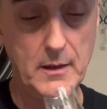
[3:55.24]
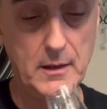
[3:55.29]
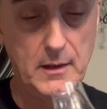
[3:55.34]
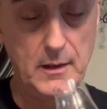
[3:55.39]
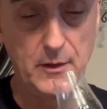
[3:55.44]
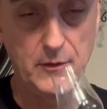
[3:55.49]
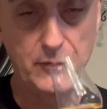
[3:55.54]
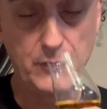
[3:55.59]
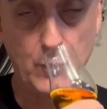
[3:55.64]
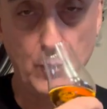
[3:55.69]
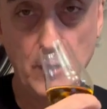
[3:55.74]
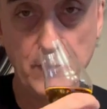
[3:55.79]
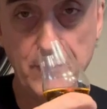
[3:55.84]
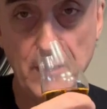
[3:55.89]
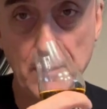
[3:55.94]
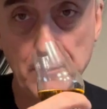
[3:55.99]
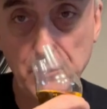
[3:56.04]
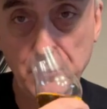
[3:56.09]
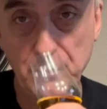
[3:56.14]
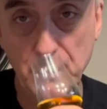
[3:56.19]
it is
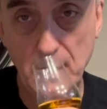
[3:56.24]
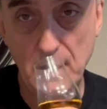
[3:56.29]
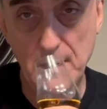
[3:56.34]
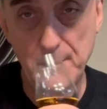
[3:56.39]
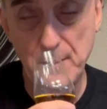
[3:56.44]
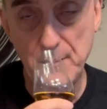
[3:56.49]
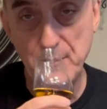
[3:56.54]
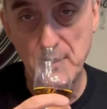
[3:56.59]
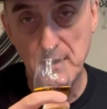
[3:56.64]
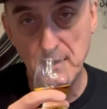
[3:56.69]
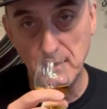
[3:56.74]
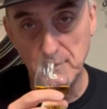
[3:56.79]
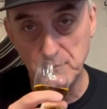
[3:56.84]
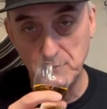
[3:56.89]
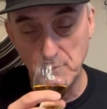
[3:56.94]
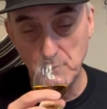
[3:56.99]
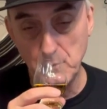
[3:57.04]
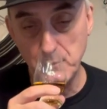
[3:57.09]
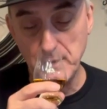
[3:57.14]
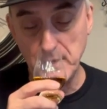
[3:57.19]
45% ABV. Let's
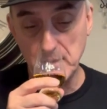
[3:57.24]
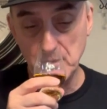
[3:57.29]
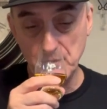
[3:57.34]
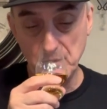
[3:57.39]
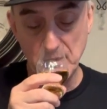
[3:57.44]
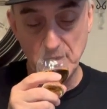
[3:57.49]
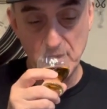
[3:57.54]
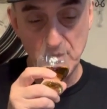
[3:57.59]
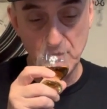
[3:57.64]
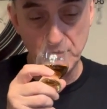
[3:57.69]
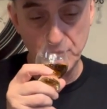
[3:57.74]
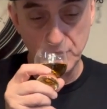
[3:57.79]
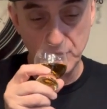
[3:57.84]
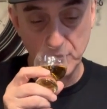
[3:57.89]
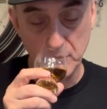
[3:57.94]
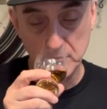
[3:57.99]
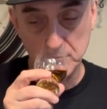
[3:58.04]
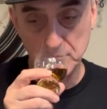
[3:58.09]
see what we get on the nose.